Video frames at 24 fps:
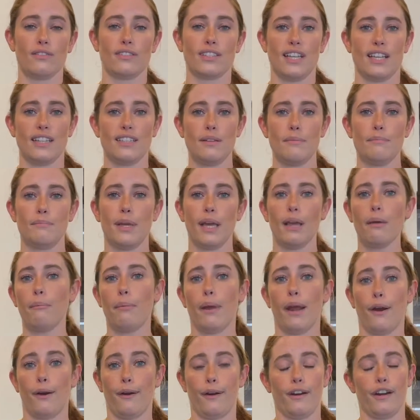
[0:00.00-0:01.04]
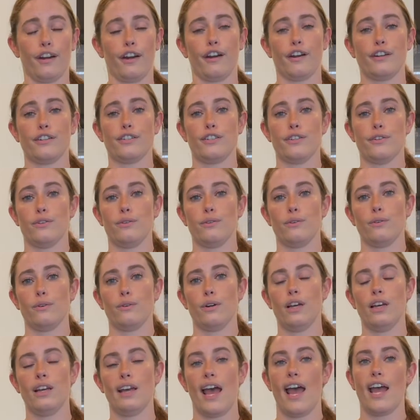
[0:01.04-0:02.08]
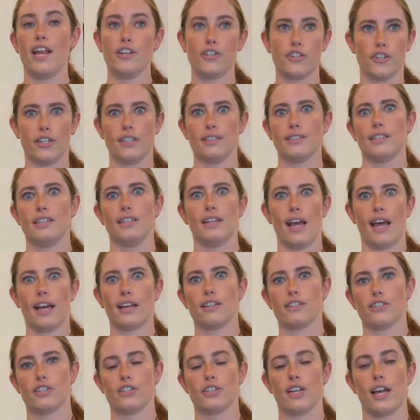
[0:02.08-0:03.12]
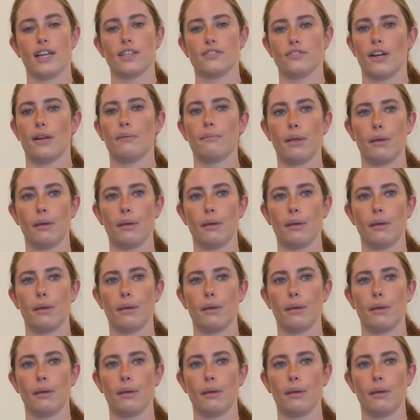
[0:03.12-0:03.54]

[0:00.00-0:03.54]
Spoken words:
because that's a big barrier to entrance into exercise, right?